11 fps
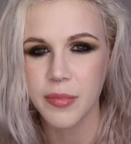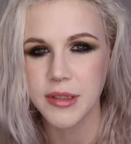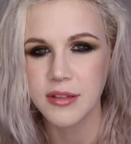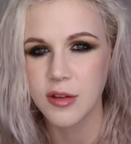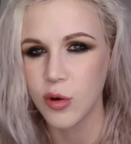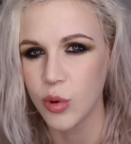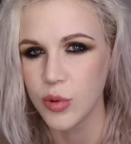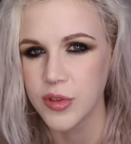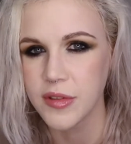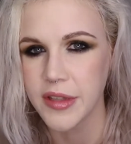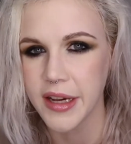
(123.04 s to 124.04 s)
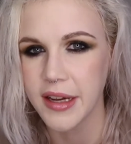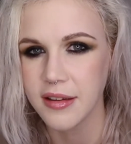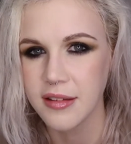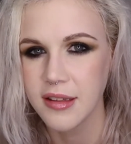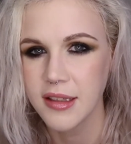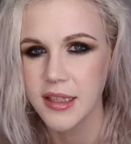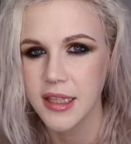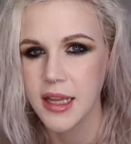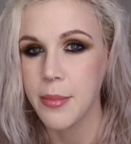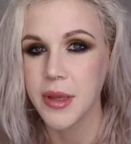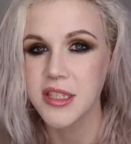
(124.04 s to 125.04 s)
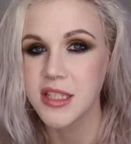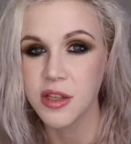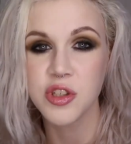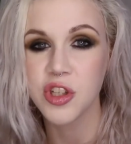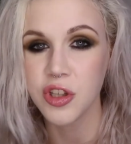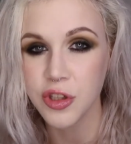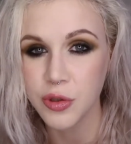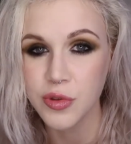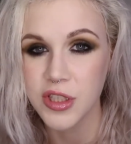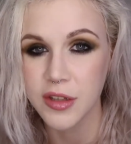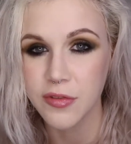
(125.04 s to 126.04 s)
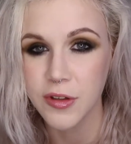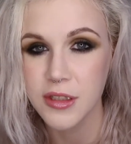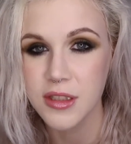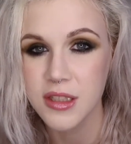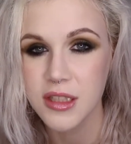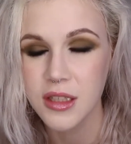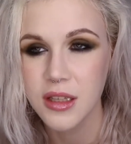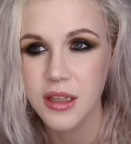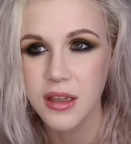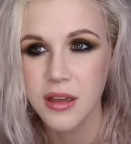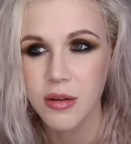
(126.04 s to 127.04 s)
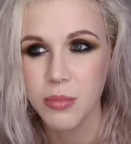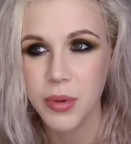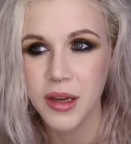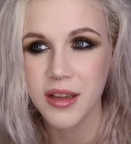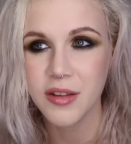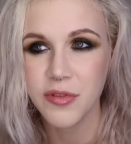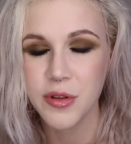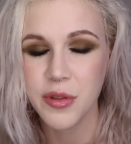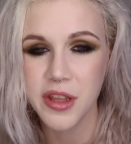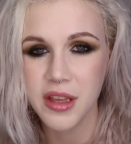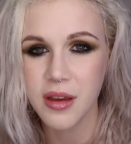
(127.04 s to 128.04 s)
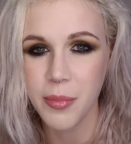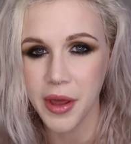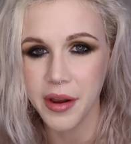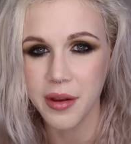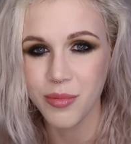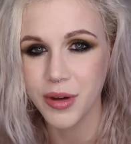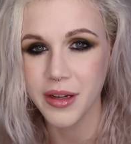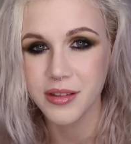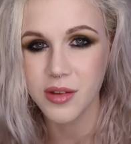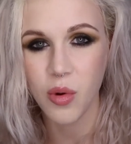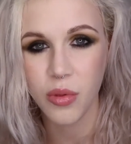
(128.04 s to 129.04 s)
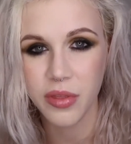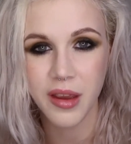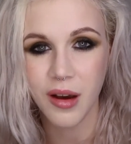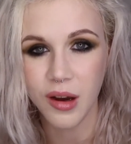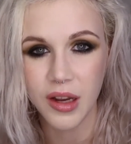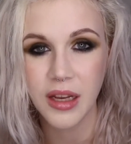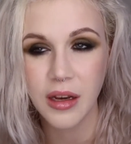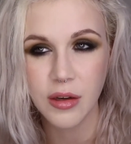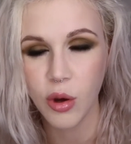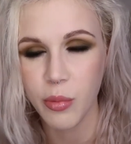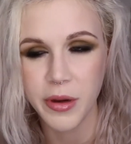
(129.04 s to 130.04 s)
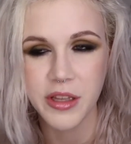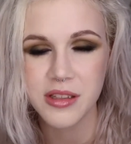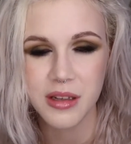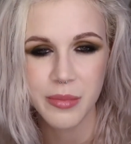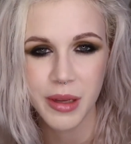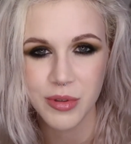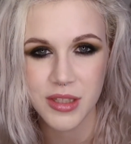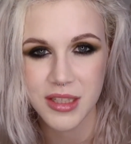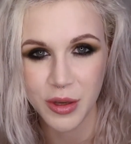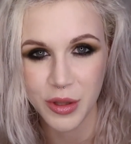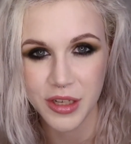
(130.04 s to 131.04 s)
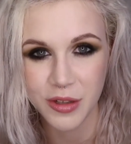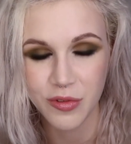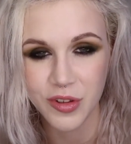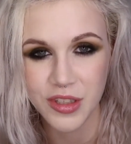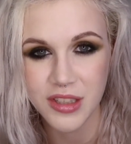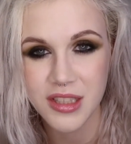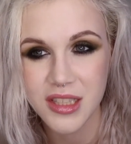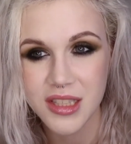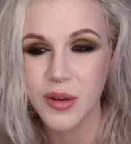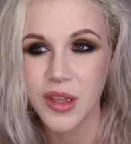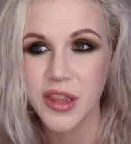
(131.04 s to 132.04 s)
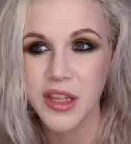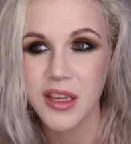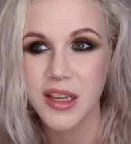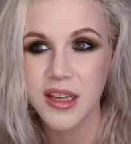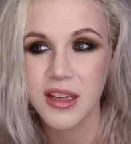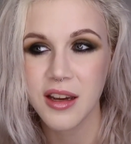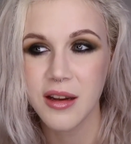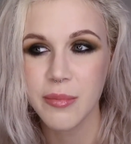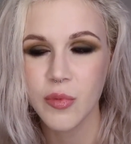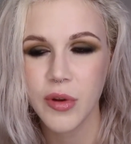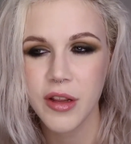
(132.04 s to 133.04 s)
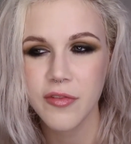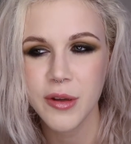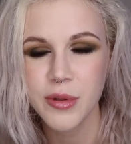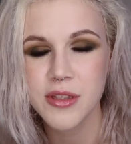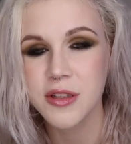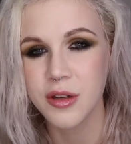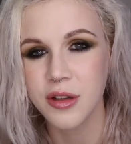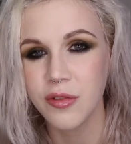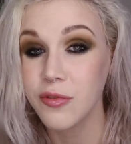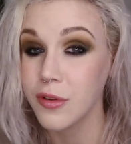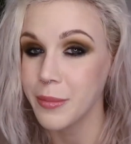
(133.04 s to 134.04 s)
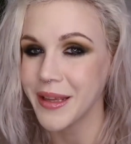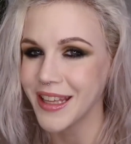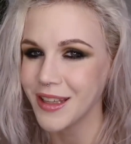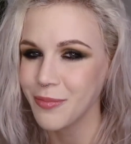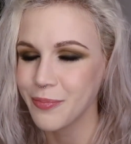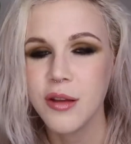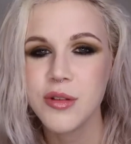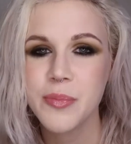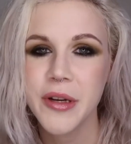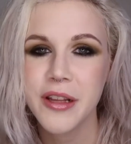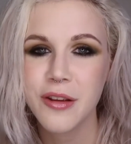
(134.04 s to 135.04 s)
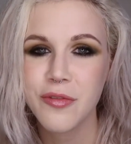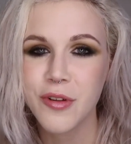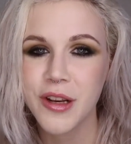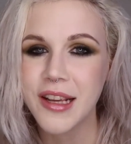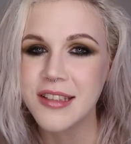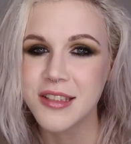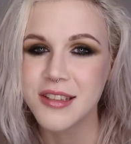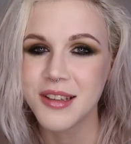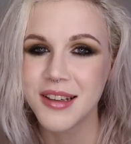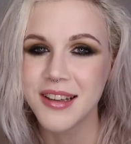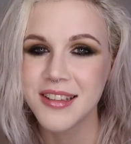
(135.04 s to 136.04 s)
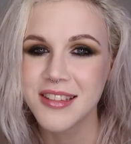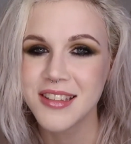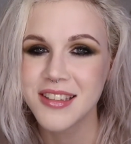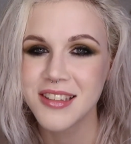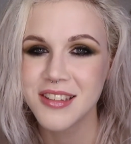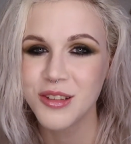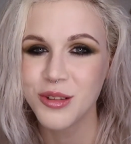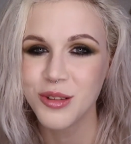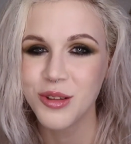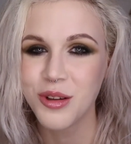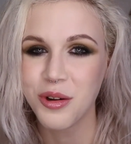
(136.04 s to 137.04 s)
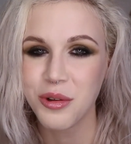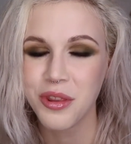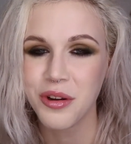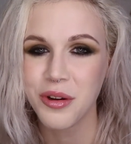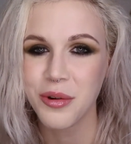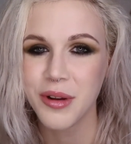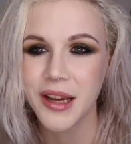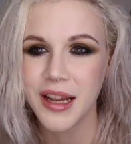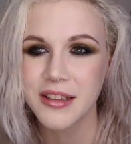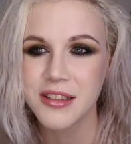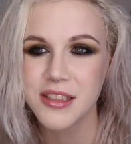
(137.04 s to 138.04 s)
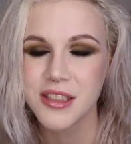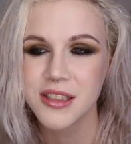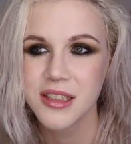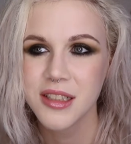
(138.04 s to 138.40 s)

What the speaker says: of been told that it makes such a huge difference. But if you think about it, when it's on the eye, nobody's going to be able to tell the difference. So I think what I found is good enough for me. And it was pretty fun exercise to go through and,